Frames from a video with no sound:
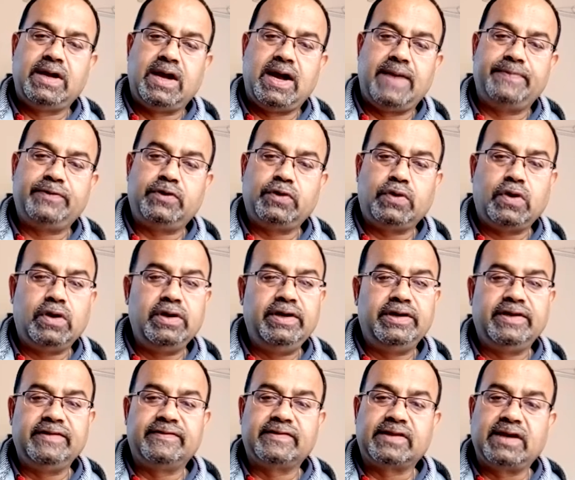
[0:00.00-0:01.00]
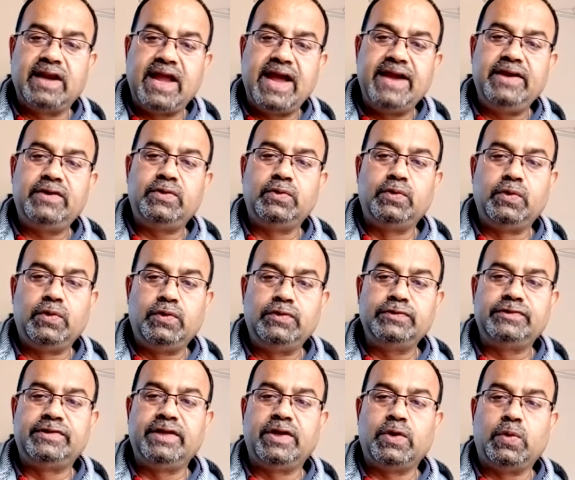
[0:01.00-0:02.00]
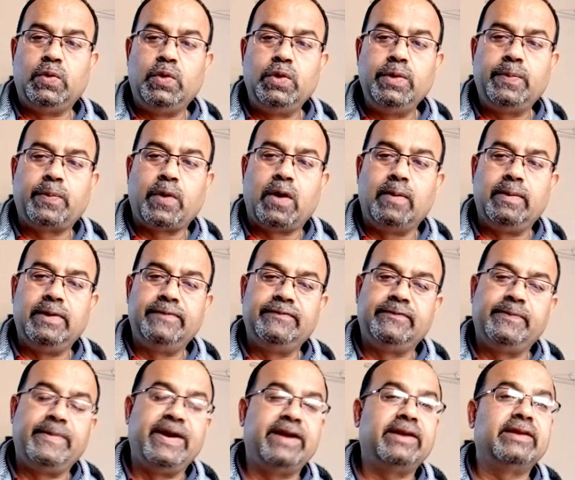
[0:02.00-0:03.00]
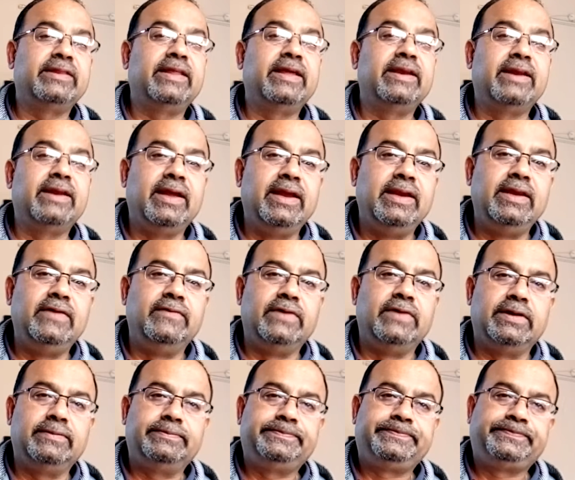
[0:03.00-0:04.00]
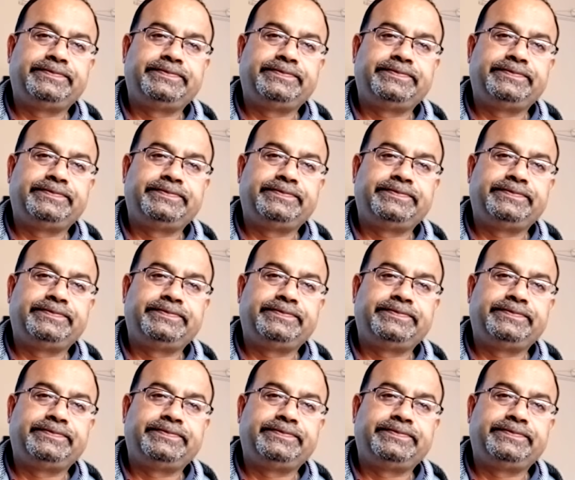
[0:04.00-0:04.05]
After all, it is client who knows their own problems better than anyone.